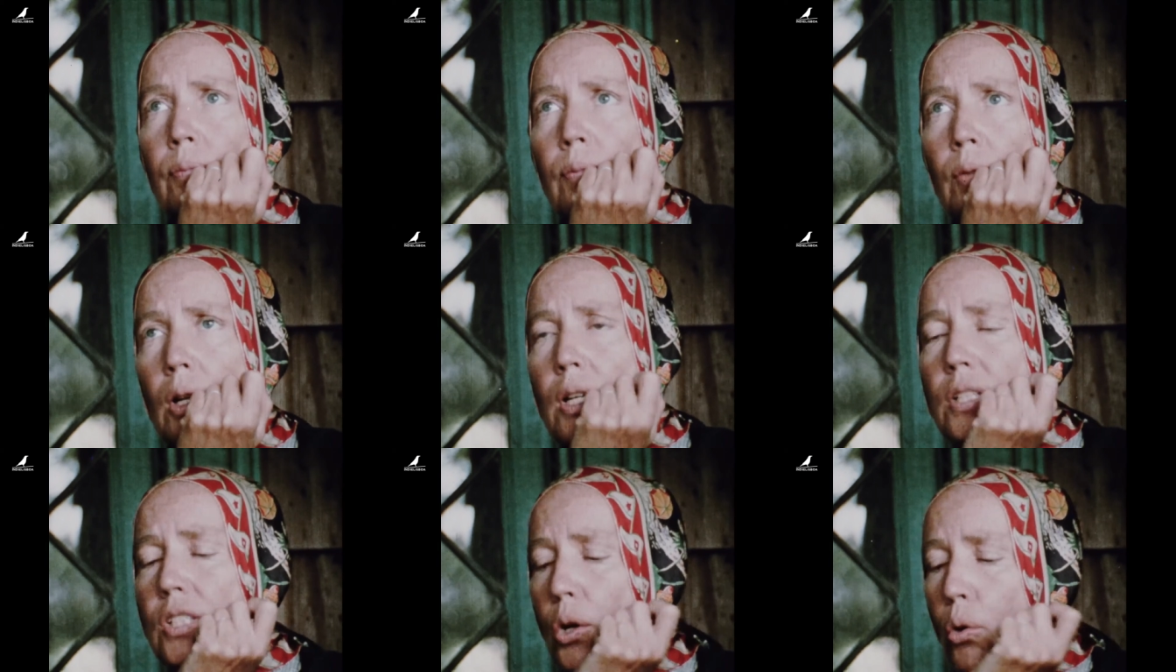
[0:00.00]

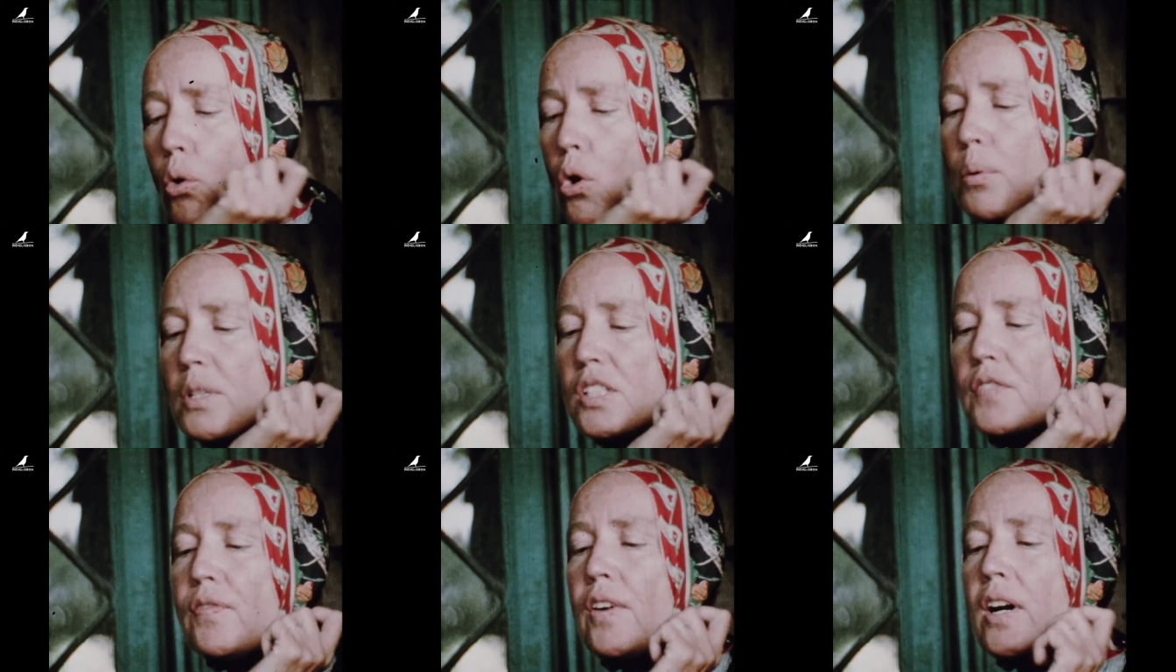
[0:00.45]
Because you
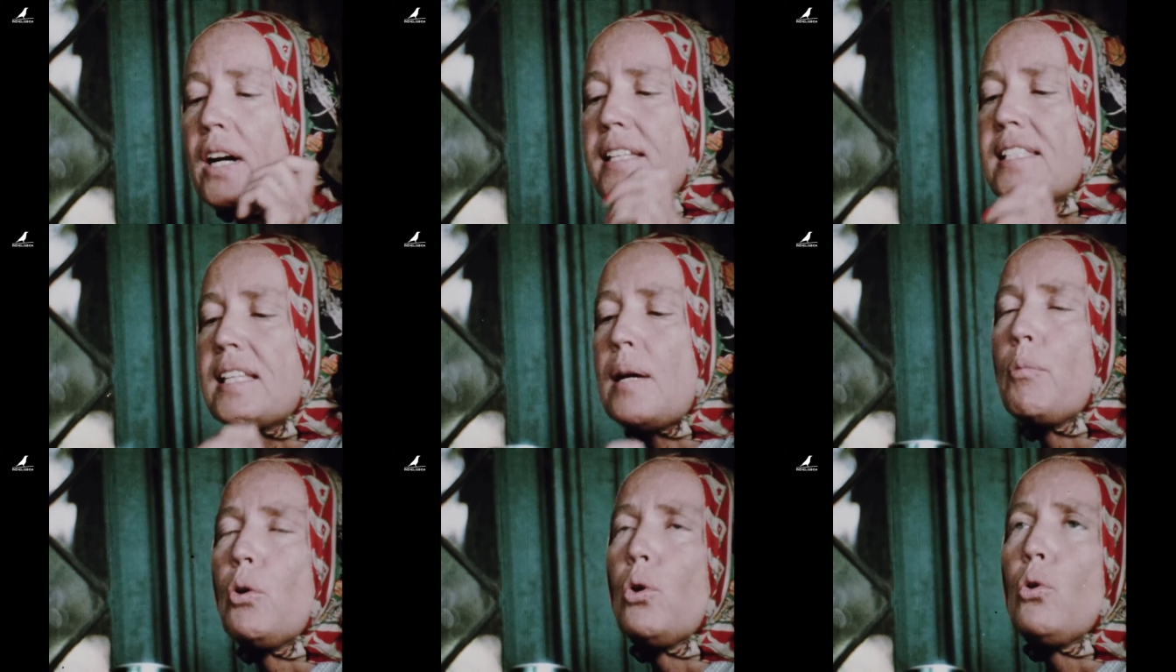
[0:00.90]
always find
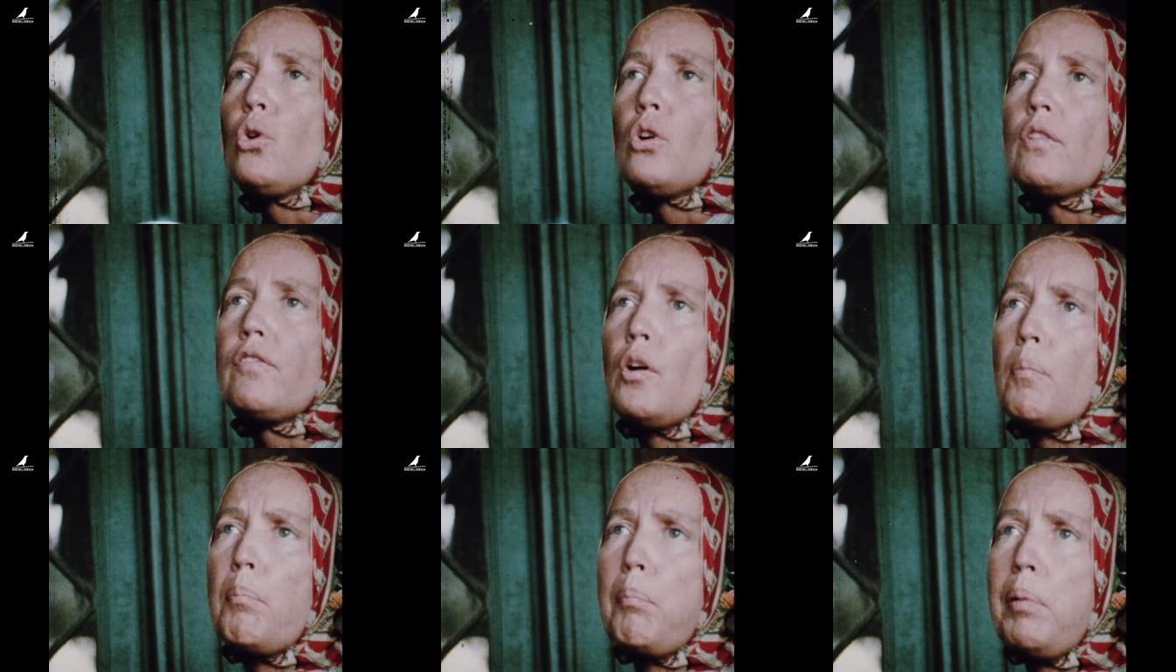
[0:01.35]
some
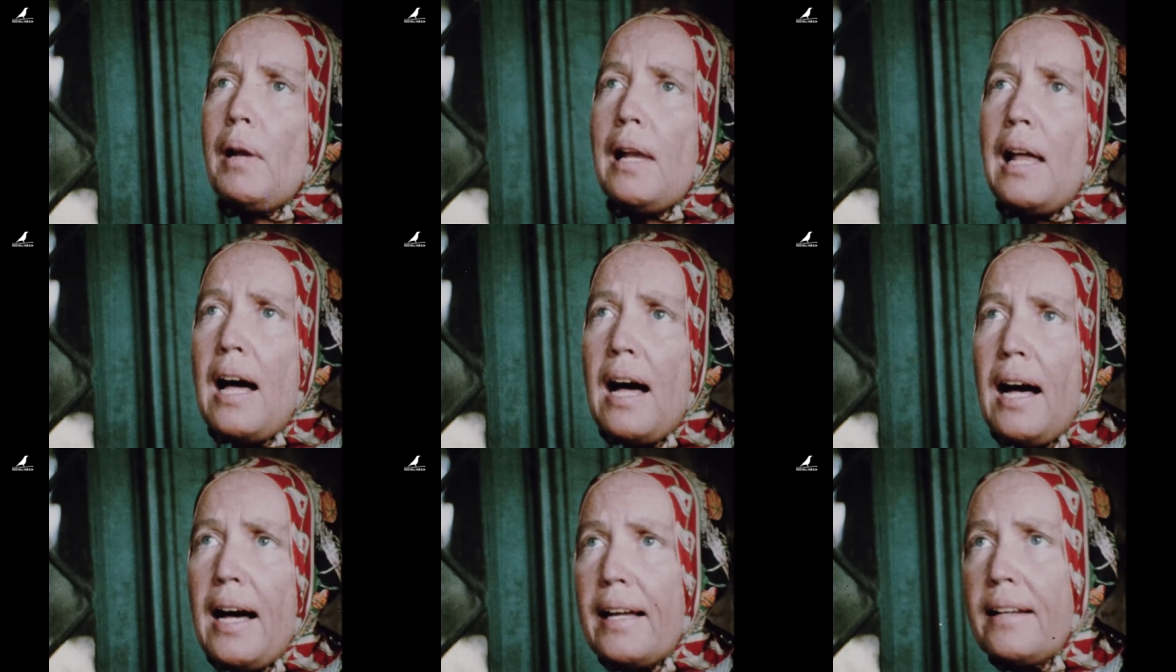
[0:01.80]
awful
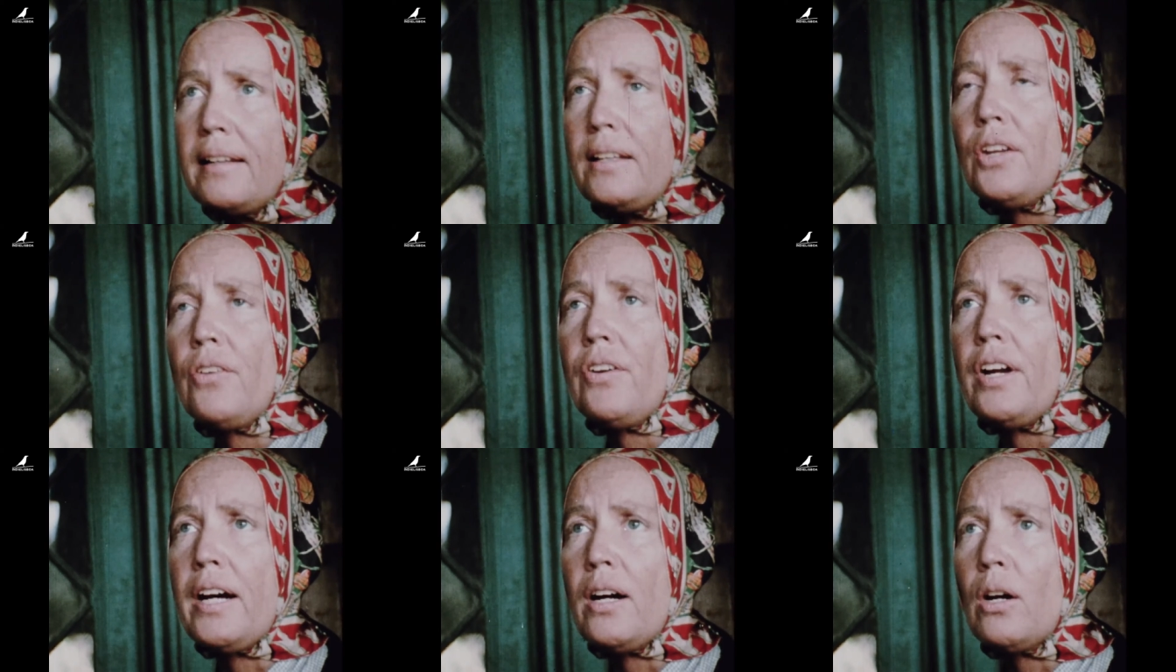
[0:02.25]
blot, you
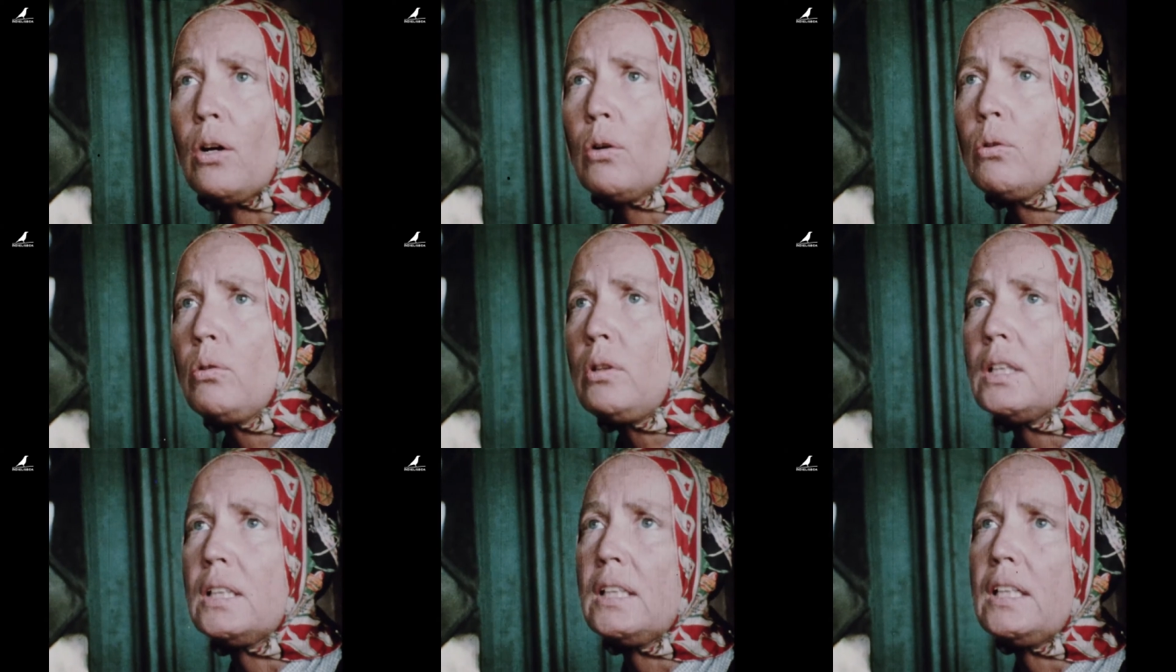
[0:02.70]
know,
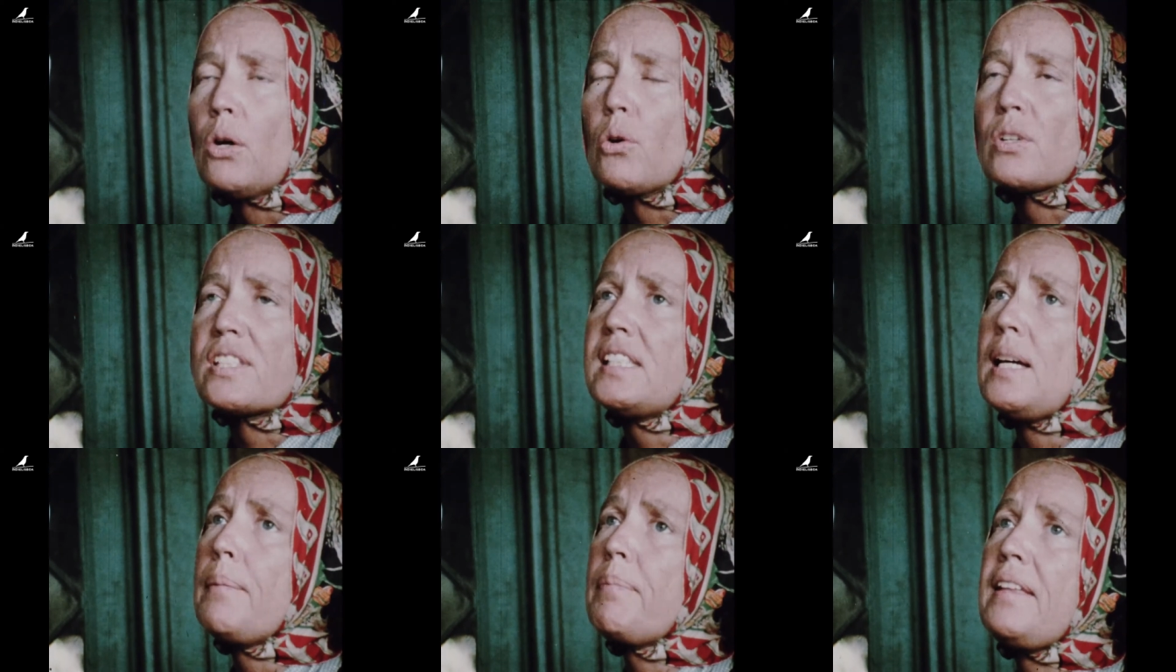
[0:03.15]
or
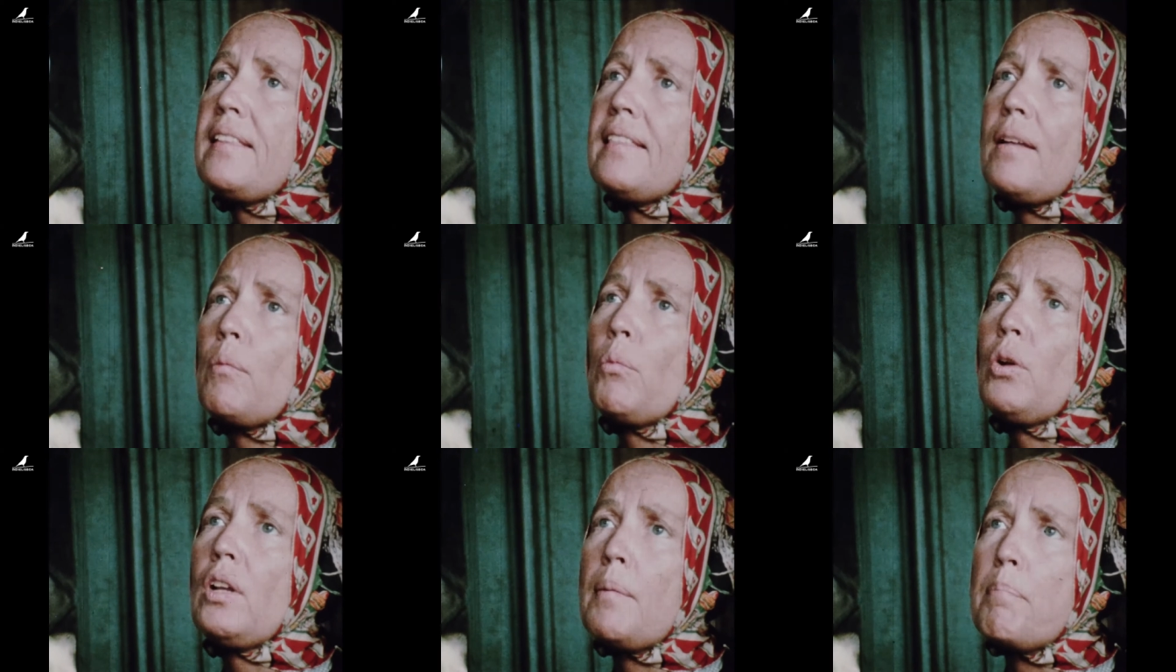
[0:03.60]
something that
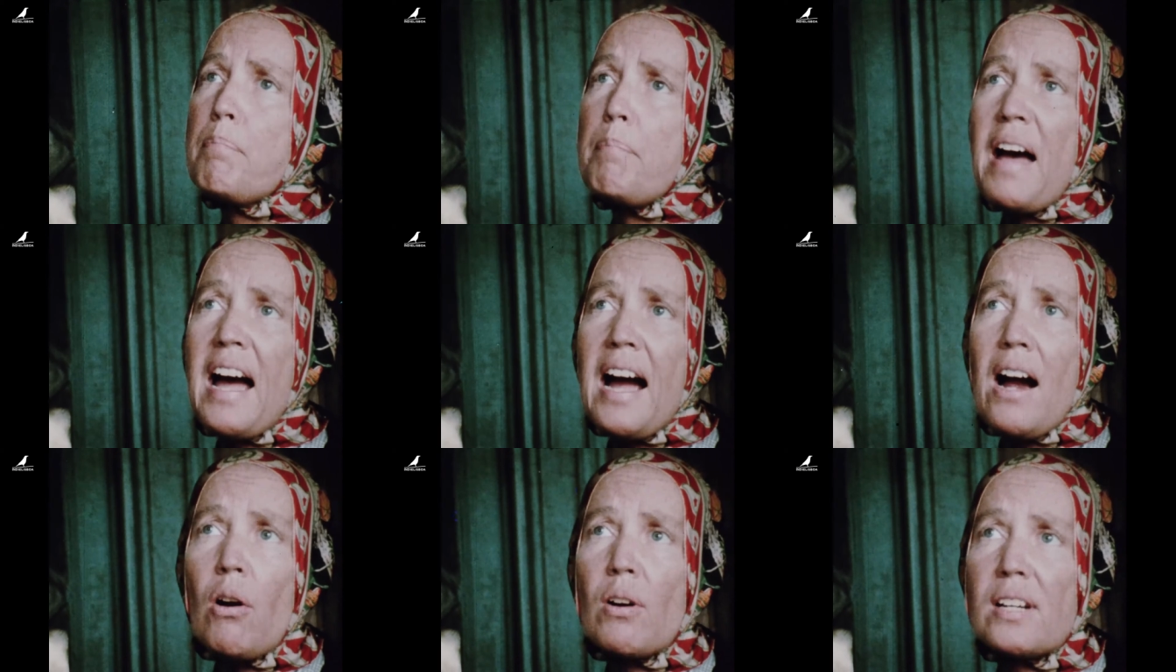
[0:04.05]
will
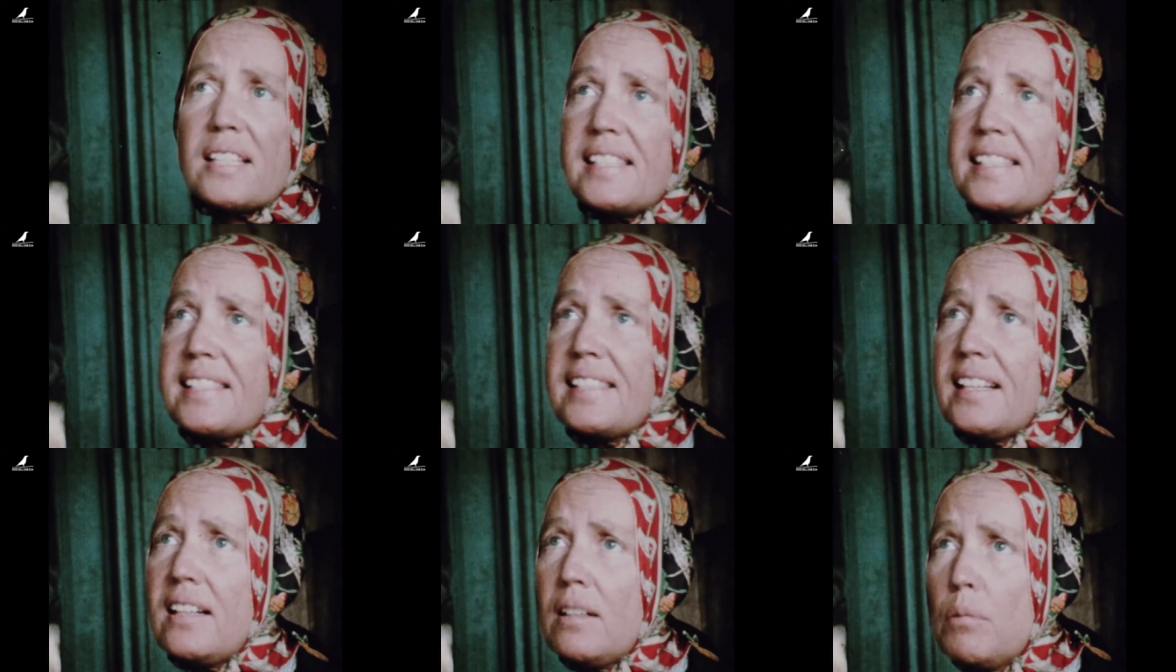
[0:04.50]
embarrass
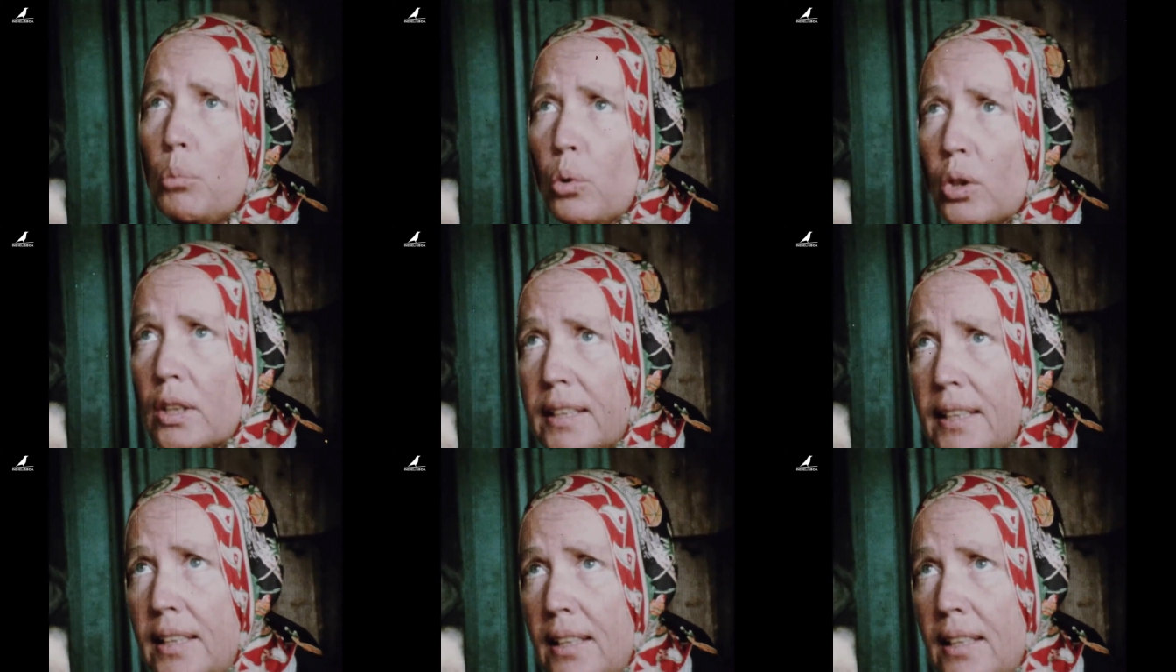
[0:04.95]
someone.